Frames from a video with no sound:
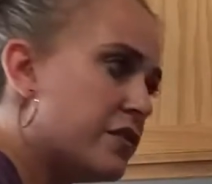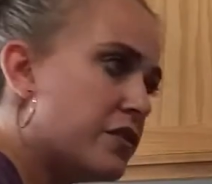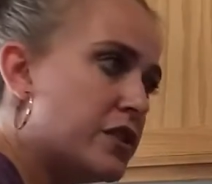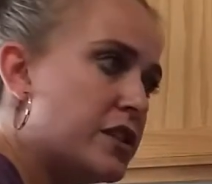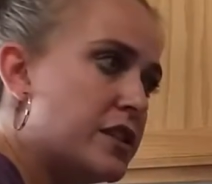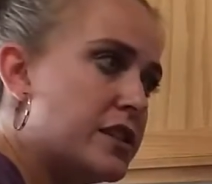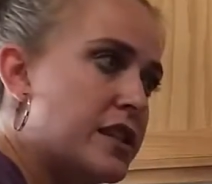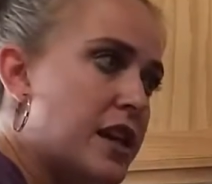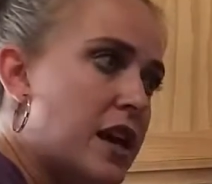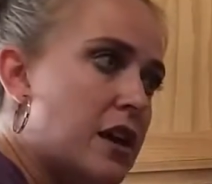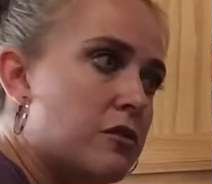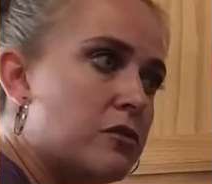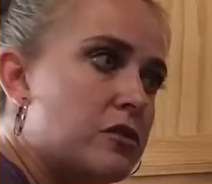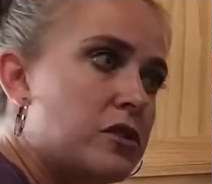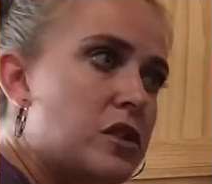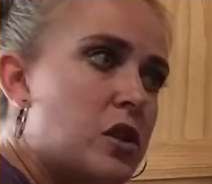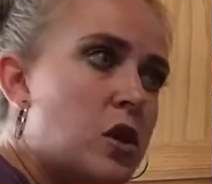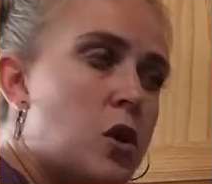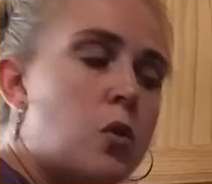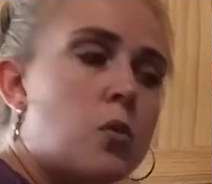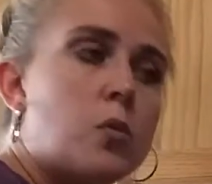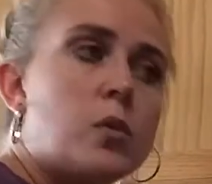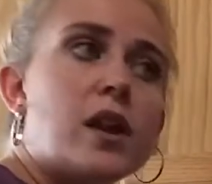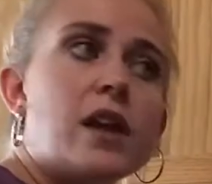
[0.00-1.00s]
different sounds.
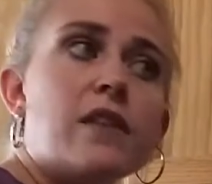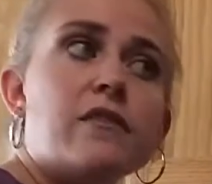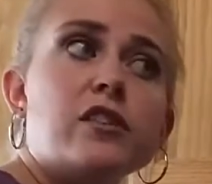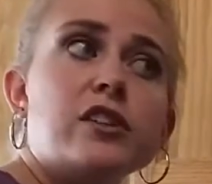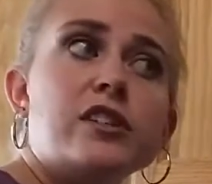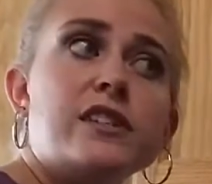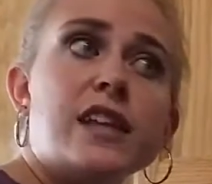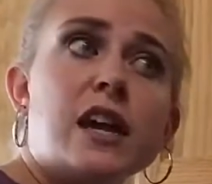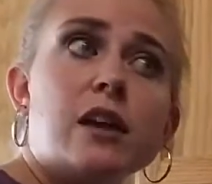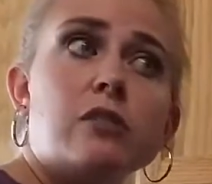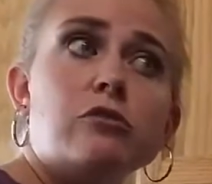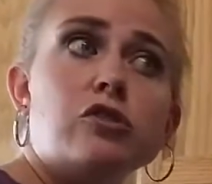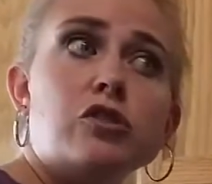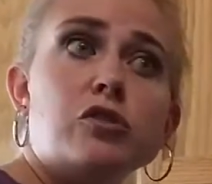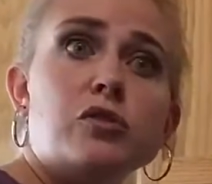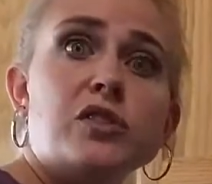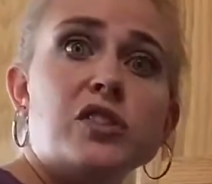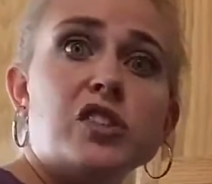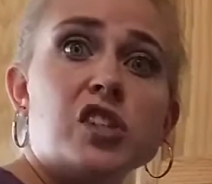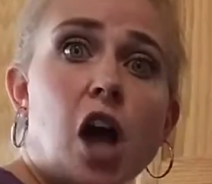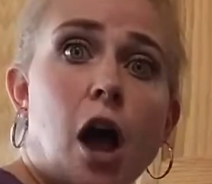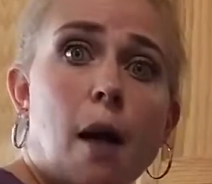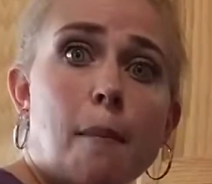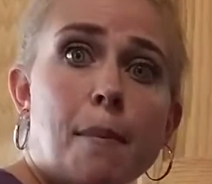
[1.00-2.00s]
Whatever sound you
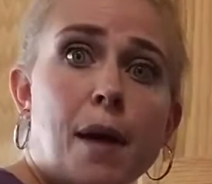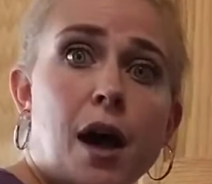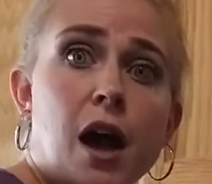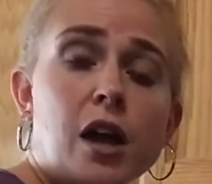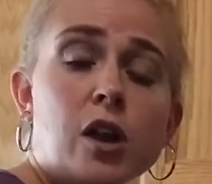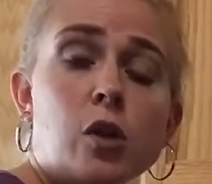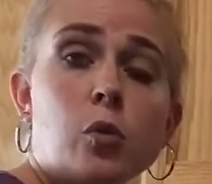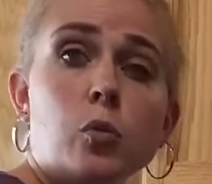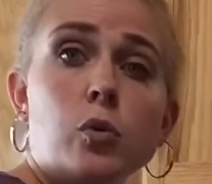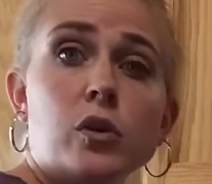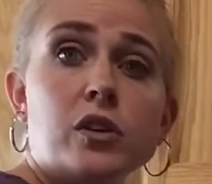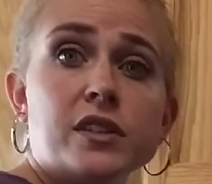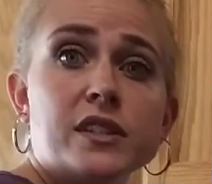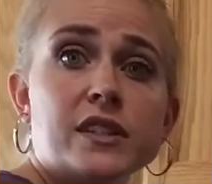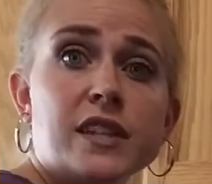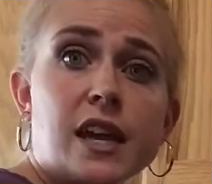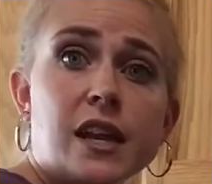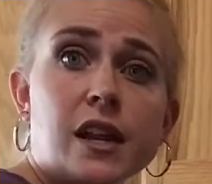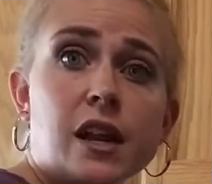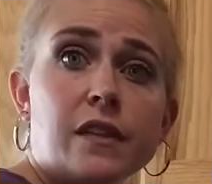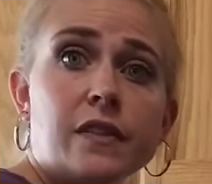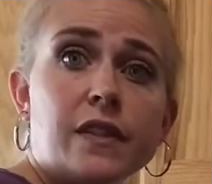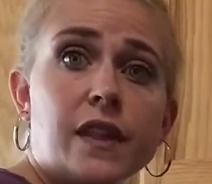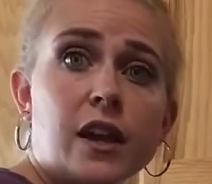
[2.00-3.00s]
stop on will
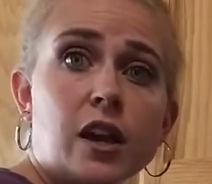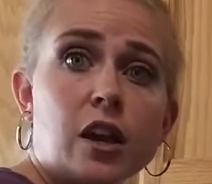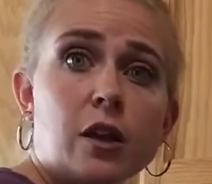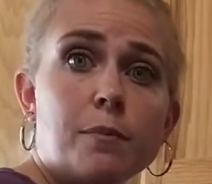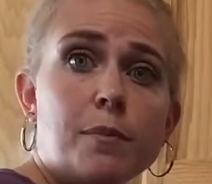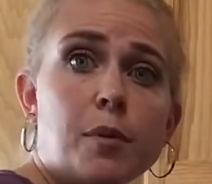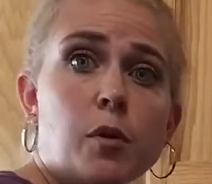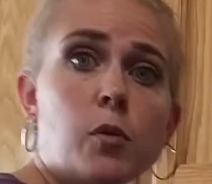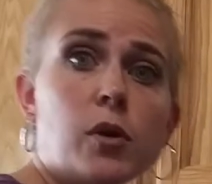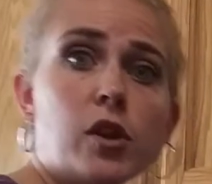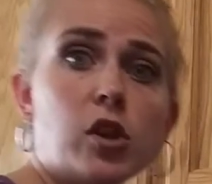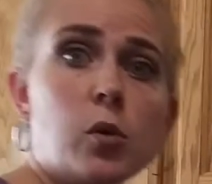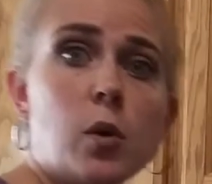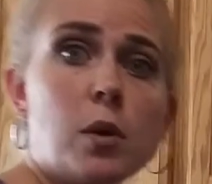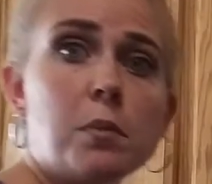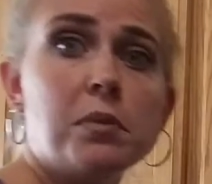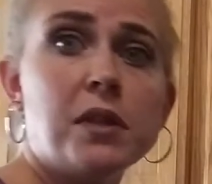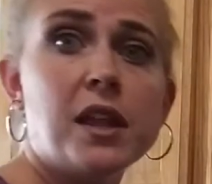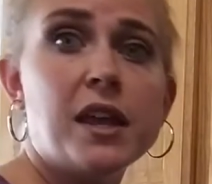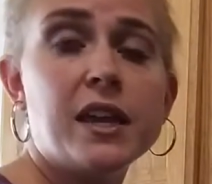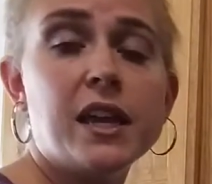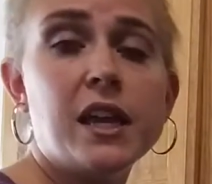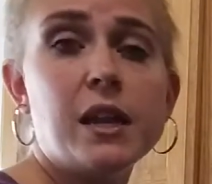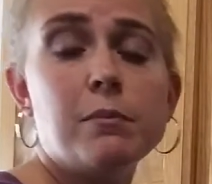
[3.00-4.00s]
set on there, but when you
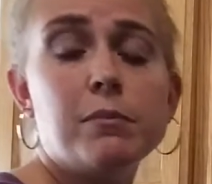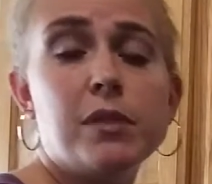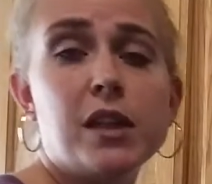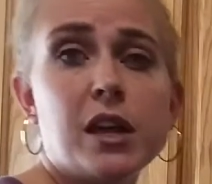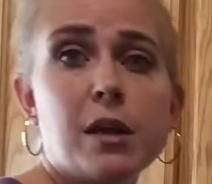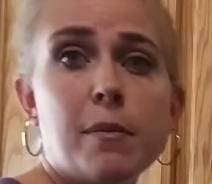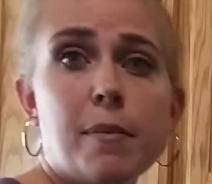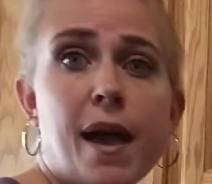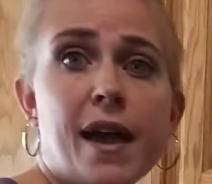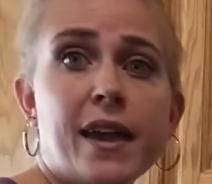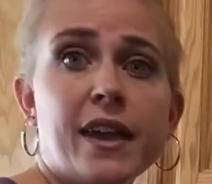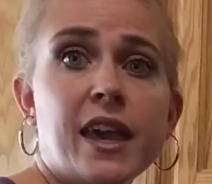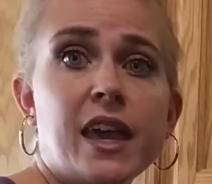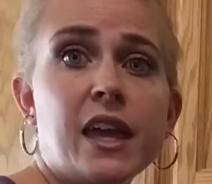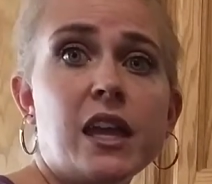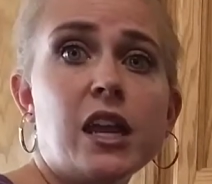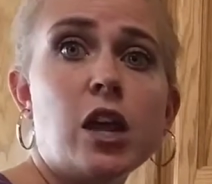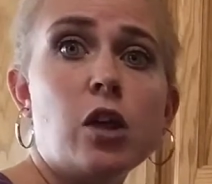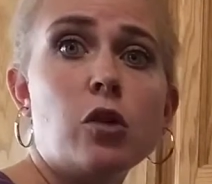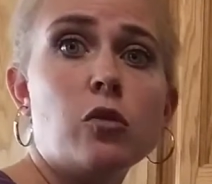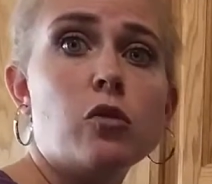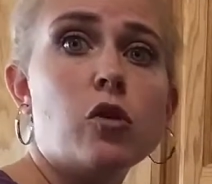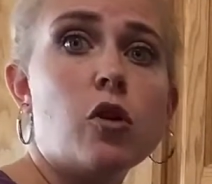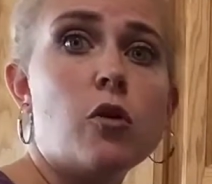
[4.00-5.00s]
unplug it and plug it back in,
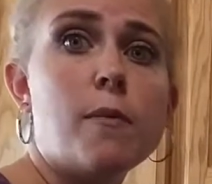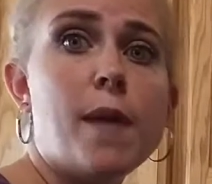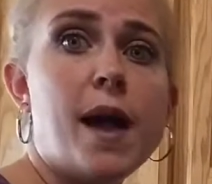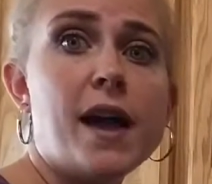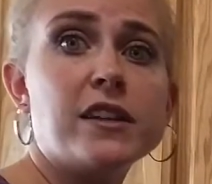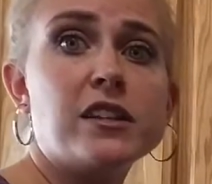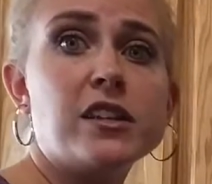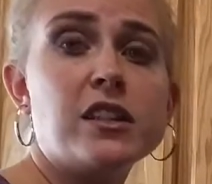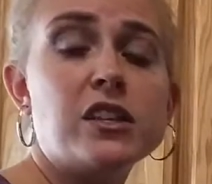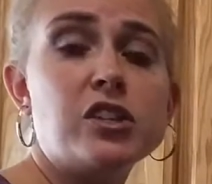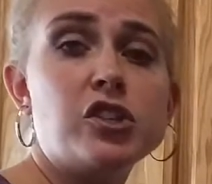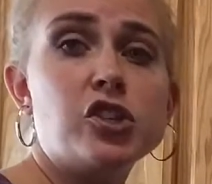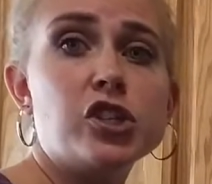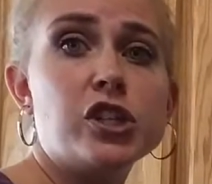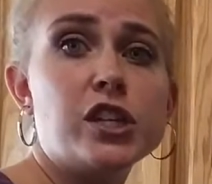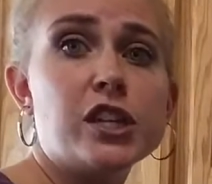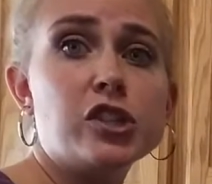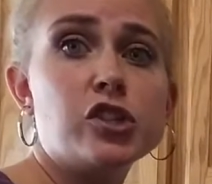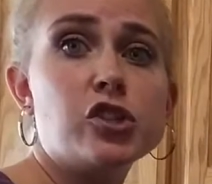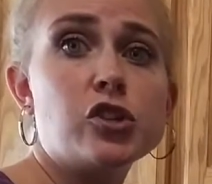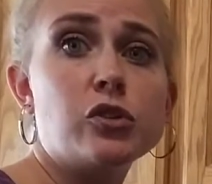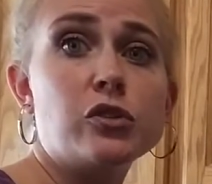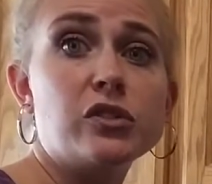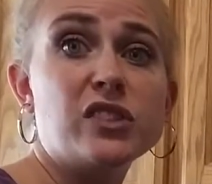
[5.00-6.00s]
it'll go back to the
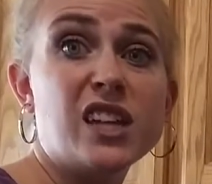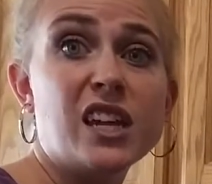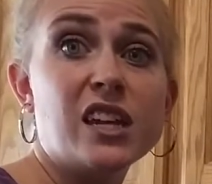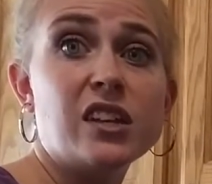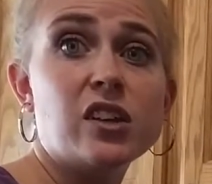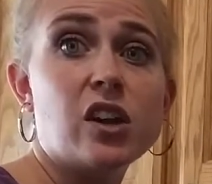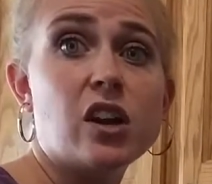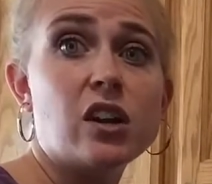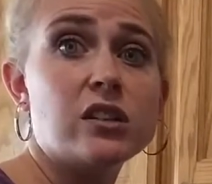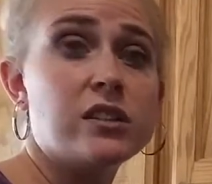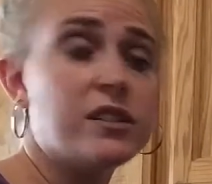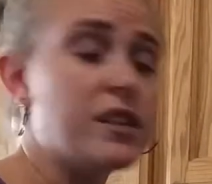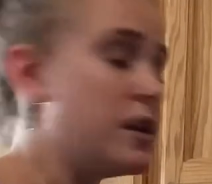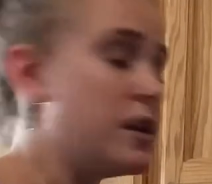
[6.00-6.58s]
traditional ding-dong